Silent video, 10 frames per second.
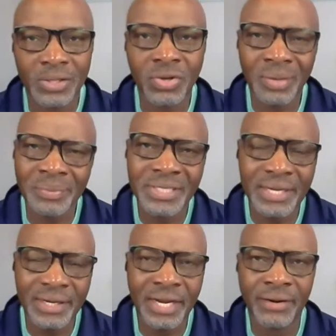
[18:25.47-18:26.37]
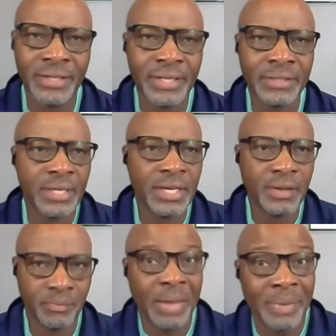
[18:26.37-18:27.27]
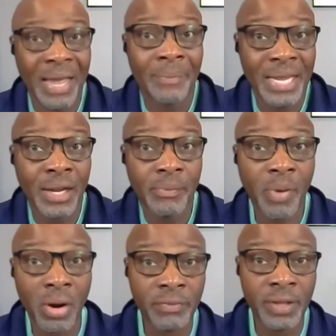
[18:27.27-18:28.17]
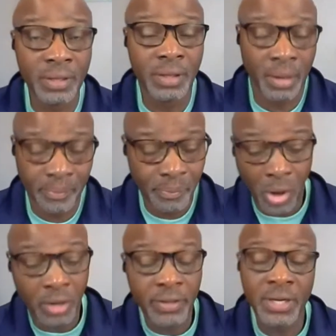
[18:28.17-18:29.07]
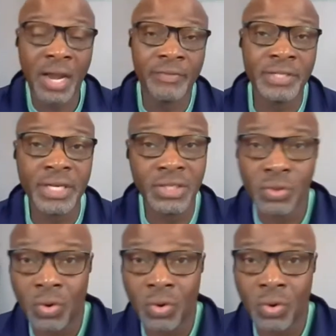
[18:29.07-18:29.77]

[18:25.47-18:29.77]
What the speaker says: So I'm sitting there in this, maybe I'm part of the conversation,